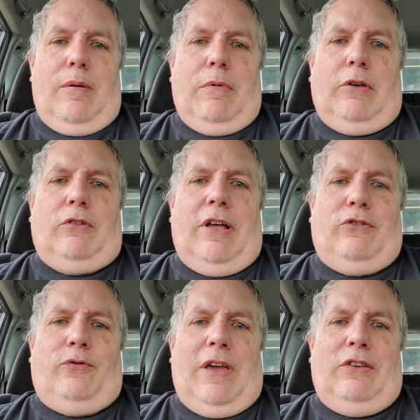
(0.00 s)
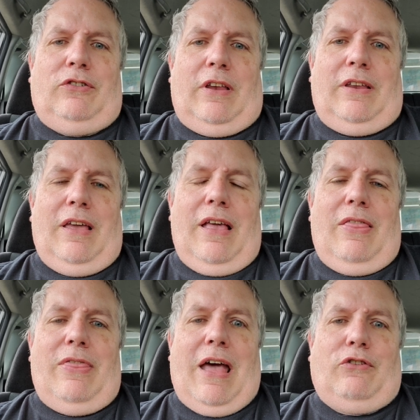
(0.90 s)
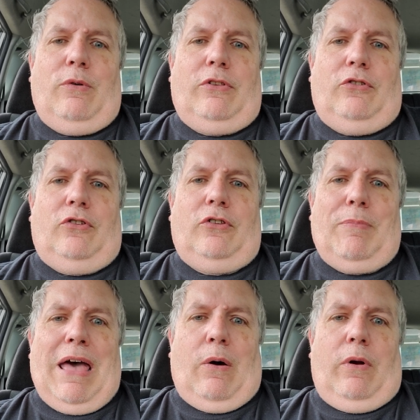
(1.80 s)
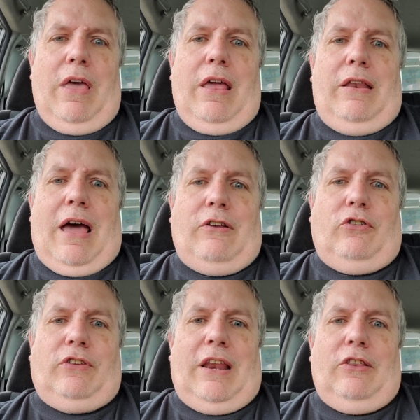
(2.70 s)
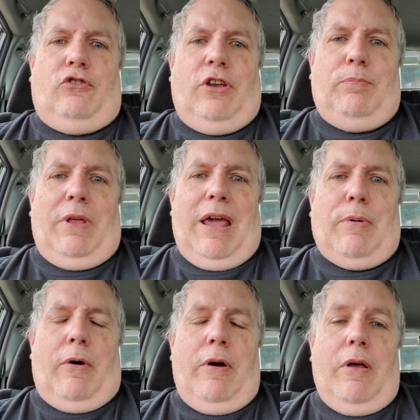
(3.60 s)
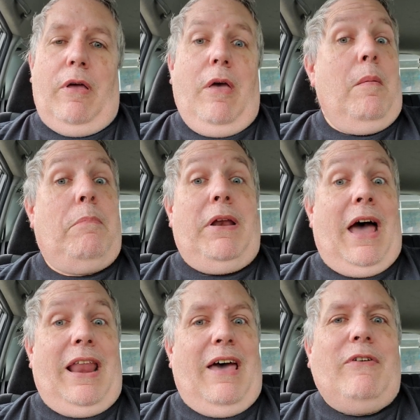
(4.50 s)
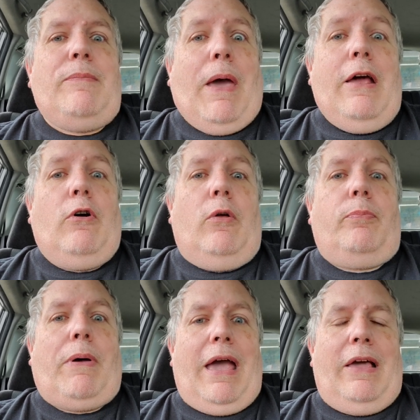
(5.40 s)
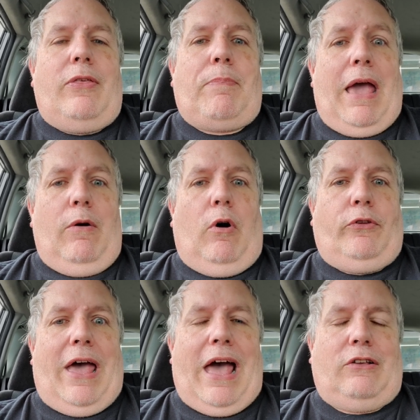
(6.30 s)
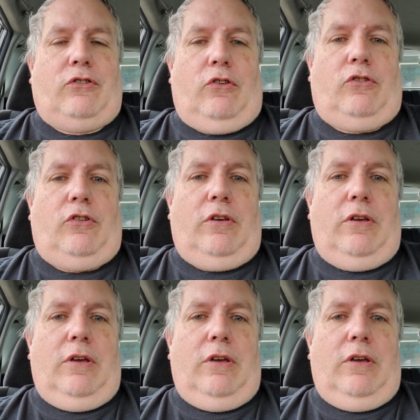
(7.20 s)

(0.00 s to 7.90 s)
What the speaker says: Because let's face it, that's what this is about. Not just getting the cheap labor, but not having to pay the payroll taxes.